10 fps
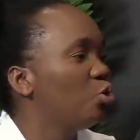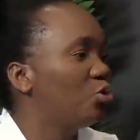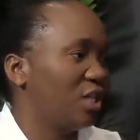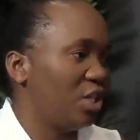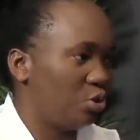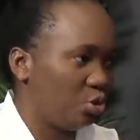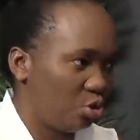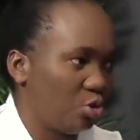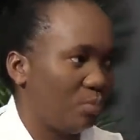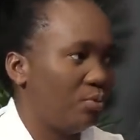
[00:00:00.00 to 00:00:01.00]
started
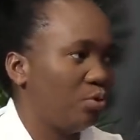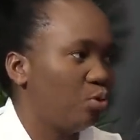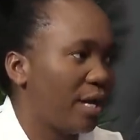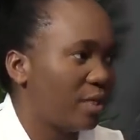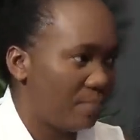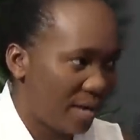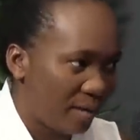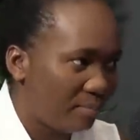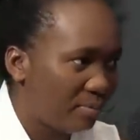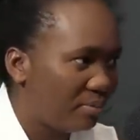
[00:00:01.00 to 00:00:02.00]
YouTube, you were at
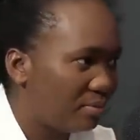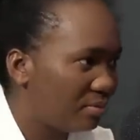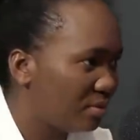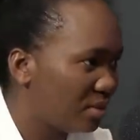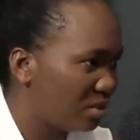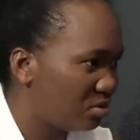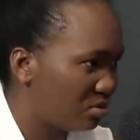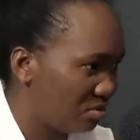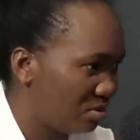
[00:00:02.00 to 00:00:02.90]
PEP. Is it?